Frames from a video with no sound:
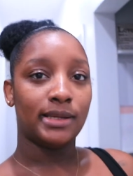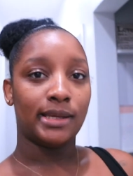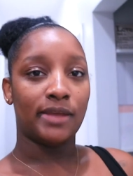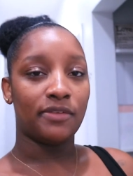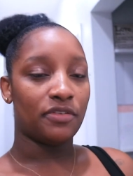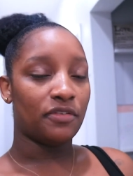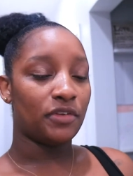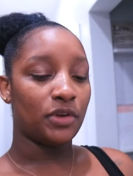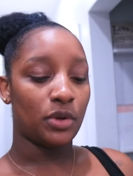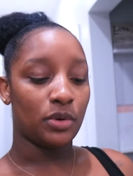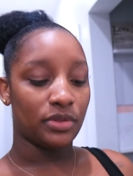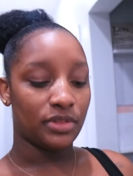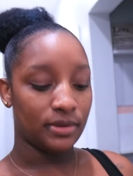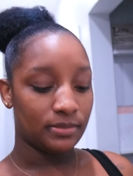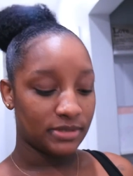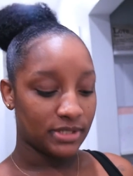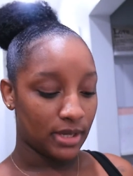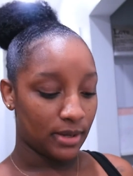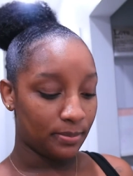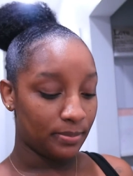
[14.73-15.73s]
give the video a
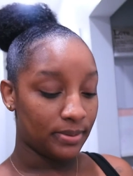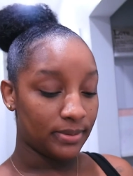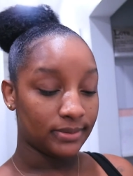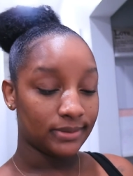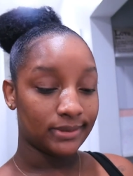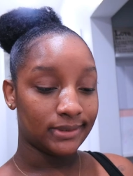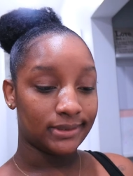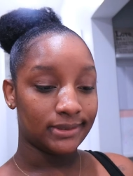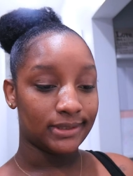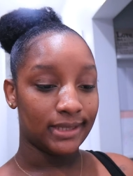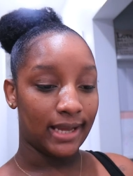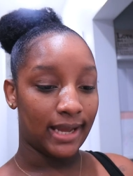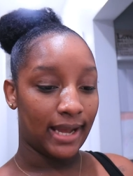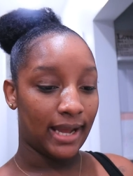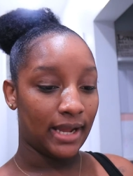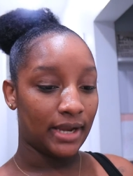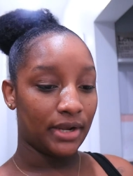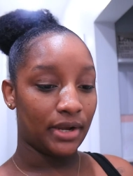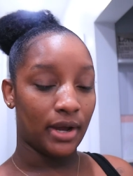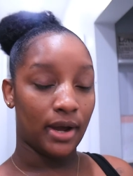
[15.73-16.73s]
thumbs up,
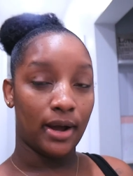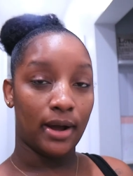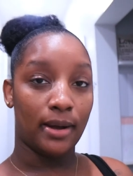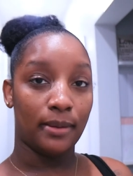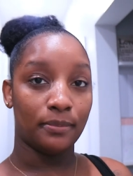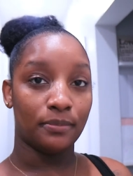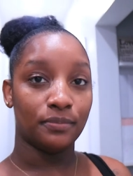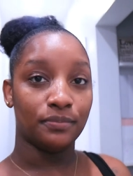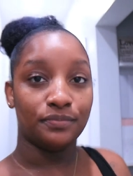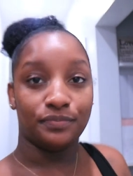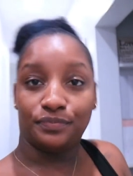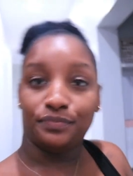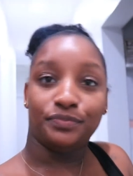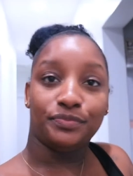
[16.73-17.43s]
and um